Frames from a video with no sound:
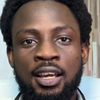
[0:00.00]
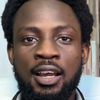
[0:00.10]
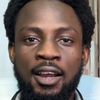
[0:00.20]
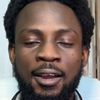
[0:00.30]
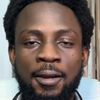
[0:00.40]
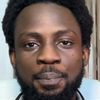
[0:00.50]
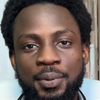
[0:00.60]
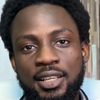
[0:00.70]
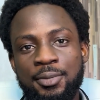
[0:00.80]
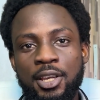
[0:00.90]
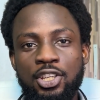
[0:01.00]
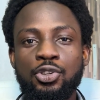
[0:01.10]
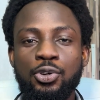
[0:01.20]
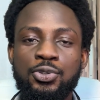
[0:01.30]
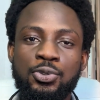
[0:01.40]
Um, please make
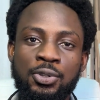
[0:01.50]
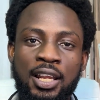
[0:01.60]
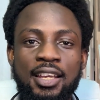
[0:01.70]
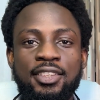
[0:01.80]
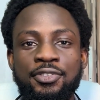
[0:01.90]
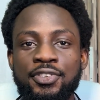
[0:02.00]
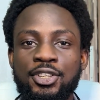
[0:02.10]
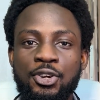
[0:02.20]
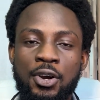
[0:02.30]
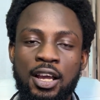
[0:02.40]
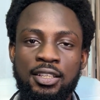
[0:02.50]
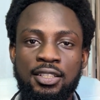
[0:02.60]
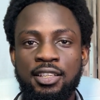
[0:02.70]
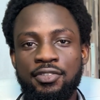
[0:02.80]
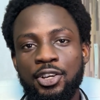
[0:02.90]
sure to like the video and
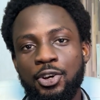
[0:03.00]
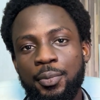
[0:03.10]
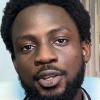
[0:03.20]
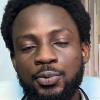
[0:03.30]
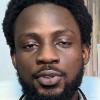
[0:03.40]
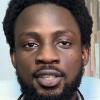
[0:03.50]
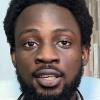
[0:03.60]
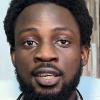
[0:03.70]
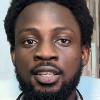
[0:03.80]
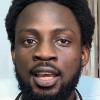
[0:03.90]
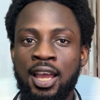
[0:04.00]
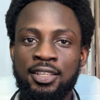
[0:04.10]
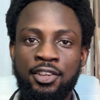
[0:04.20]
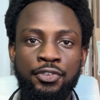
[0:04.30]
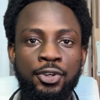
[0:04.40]
leave a comment once again and
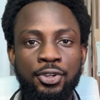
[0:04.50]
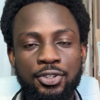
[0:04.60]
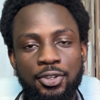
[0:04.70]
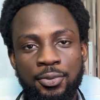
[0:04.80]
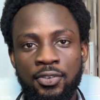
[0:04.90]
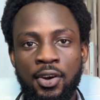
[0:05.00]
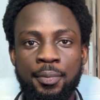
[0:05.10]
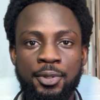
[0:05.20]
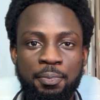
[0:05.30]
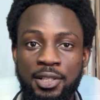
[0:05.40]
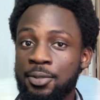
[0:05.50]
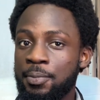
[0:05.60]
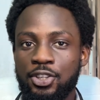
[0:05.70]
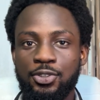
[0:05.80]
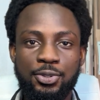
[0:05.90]
if you're not subscribed please
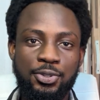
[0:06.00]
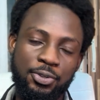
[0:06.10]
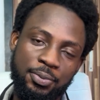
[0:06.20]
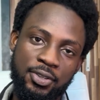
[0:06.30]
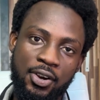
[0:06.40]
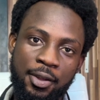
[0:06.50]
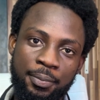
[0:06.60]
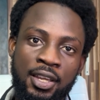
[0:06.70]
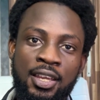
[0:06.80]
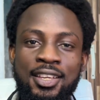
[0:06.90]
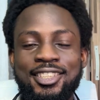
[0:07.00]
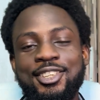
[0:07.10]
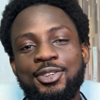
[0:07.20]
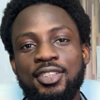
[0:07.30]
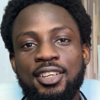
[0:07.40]
make sure to subscribe see
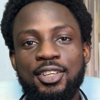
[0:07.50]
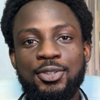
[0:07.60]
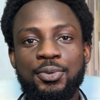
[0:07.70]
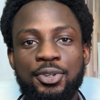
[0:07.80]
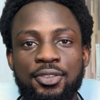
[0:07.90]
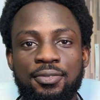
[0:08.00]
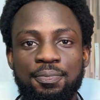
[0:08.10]
you in the next one